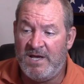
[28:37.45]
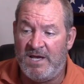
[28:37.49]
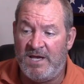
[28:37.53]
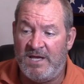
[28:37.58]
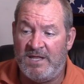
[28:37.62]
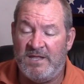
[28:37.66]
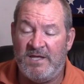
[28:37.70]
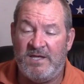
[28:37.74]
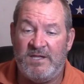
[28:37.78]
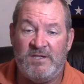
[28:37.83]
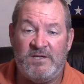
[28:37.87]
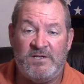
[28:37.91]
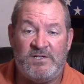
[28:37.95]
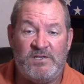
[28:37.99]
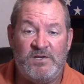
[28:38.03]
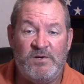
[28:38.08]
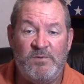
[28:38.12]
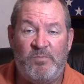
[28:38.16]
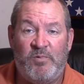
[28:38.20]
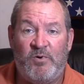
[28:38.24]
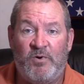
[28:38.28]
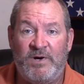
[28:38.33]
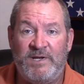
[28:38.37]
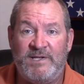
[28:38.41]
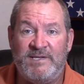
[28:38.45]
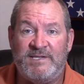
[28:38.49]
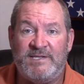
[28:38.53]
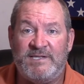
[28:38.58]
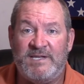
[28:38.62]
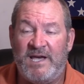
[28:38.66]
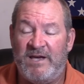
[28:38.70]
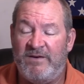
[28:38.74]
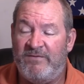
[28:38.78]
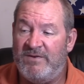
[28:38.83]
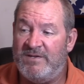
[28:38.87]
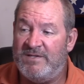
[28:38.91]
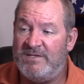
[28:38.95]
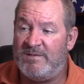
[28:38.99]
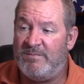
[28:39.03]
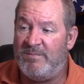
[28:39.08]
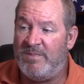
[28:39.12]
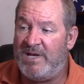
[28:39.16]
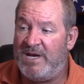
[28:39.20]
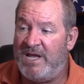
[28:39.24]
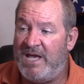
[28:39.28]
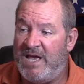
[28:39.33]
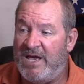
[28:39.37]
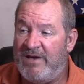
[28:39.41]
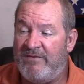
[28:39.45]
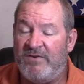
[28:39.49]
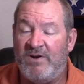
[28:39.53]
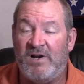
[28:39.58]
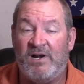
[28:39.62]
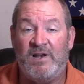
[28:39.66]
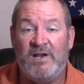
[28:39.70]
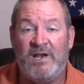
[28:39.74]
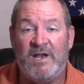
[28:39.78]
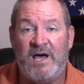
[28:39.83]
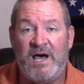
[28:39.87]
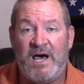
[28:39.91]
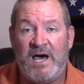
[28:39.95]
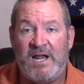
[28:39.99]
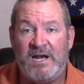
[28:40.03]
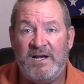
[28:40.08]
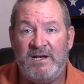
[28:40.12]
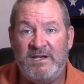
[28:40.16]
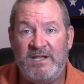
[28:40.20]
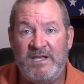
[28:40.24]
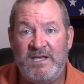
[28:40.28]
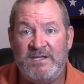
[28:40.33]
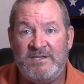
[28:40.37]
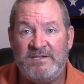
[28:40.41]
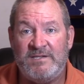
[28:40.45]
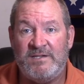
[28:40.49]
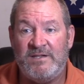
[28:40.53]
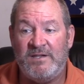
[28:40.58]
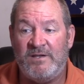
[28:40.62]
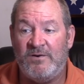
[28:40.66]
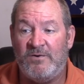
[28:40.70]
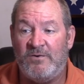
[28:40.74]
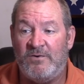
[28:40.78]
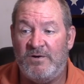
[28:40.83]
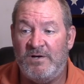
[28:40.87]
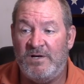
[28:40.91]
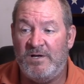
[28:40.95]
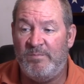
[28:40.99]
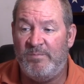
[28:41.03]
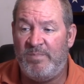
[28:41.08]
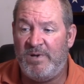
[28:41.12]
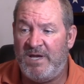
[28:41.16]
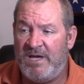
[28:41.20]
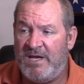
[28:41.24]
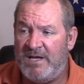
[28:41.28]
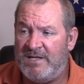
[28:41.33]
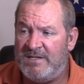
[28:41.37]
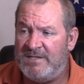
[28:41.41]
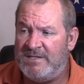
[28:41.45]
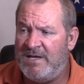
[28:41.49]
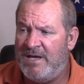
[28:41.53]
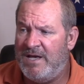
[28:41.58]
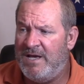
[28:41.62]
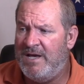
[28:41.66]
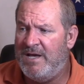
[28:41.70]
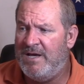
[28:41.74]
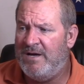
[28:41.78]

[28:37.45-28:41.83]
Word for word: And then the two point sevens have been having a lot of leaks in their oil pans.